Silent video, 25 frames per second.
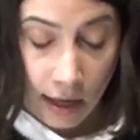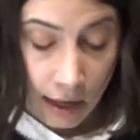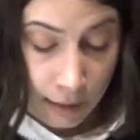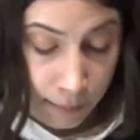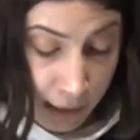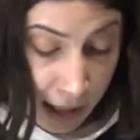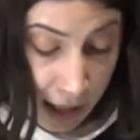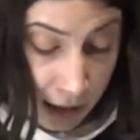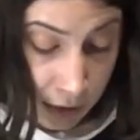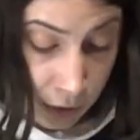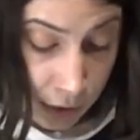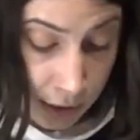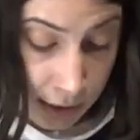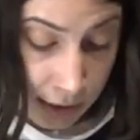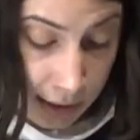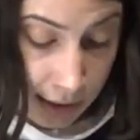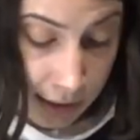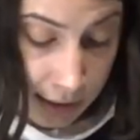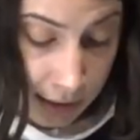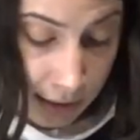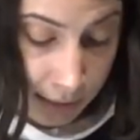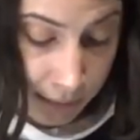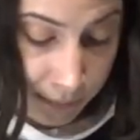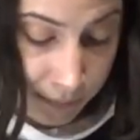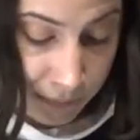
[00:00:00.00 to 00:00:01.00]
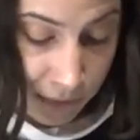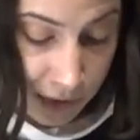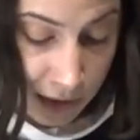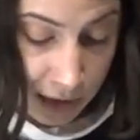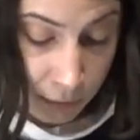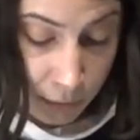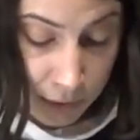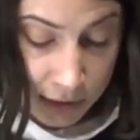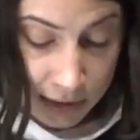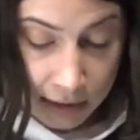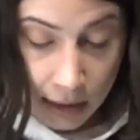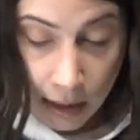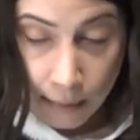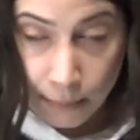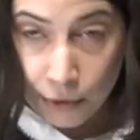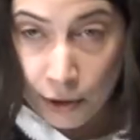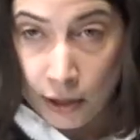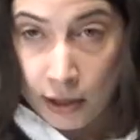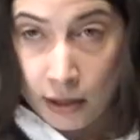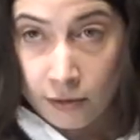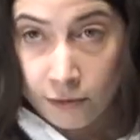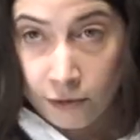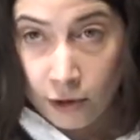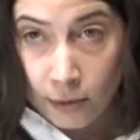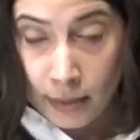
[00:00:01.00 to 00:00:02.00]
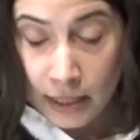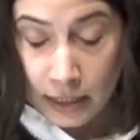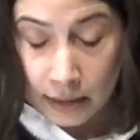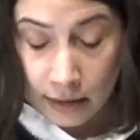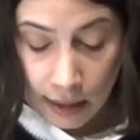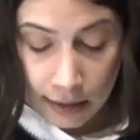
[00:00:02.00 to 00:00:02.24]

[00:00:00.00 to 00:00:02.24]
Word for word: and patriotism that was separate from its